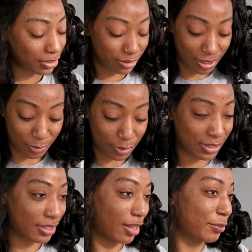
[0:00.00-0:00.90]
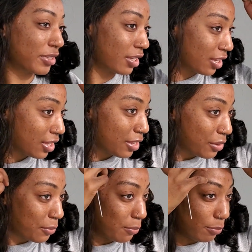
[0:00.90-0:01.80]
that's where it stops.
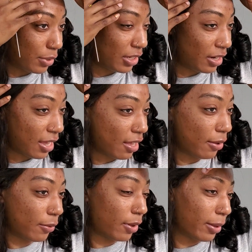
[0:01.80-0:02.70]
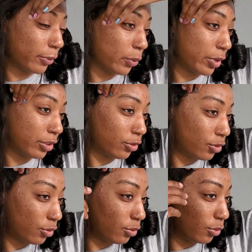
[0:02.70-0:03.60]
But now I'm going
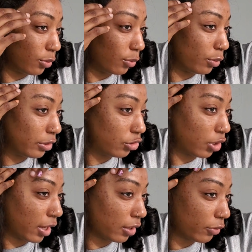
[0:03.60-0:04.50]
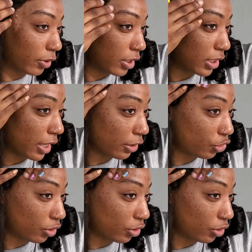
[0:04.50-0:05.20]
to check for any extra